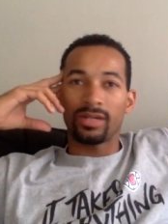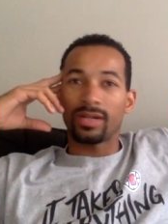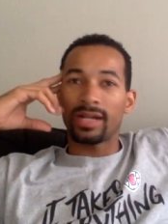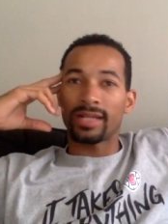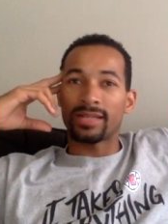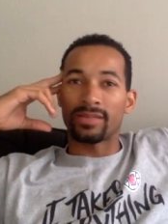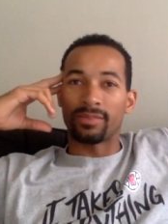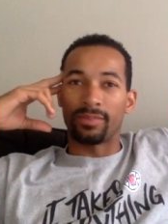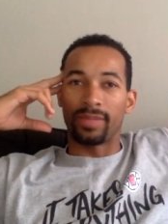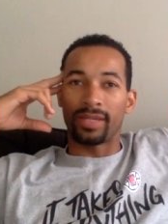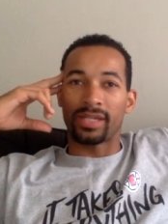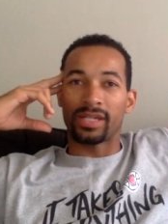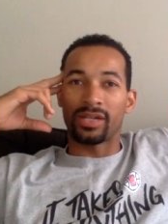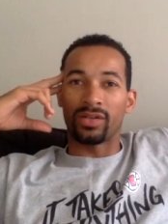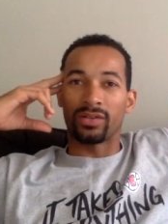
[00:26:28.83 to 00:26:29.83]
Hill got some
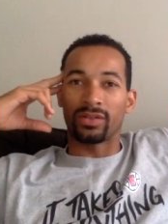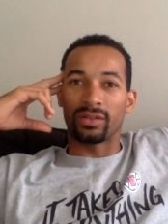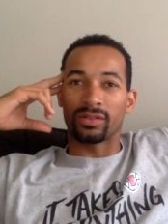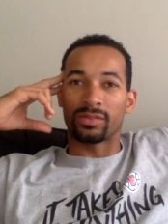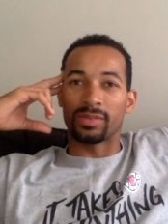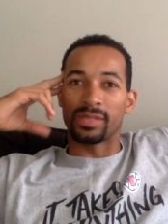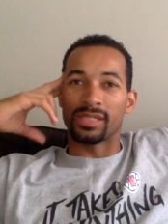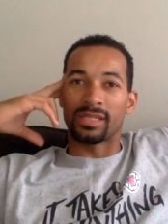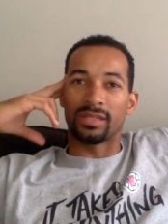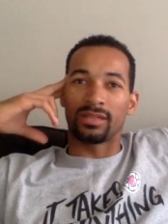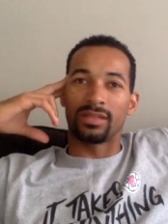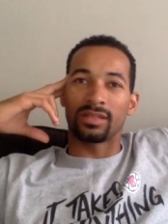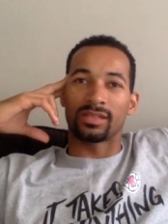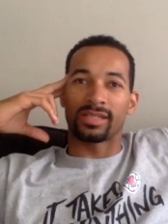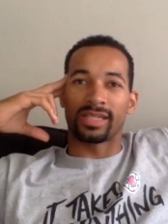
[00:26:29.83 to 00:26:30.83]
big shoulders, but
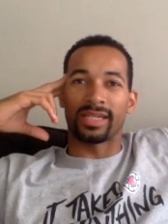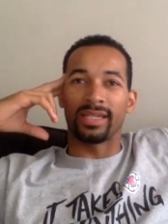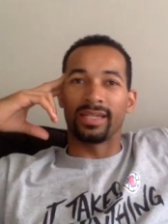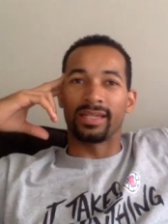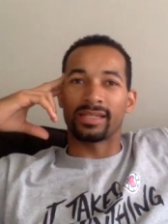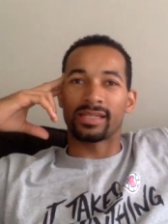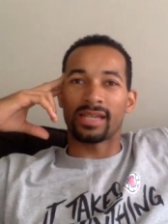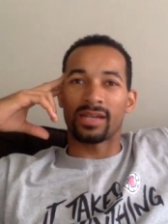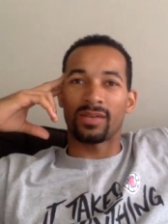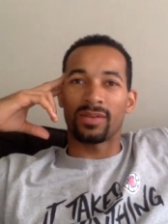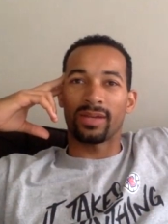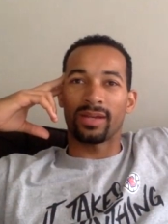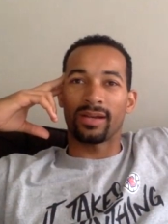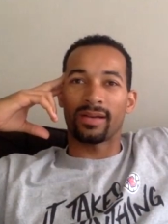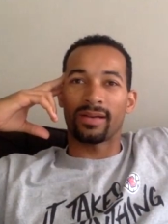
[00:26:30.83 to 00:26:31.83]
still looks skinny. It's kind of
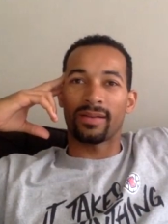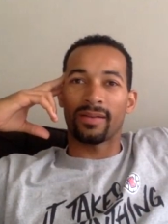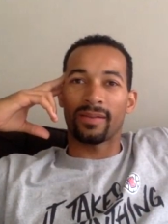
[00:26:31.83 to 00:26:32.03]
weird.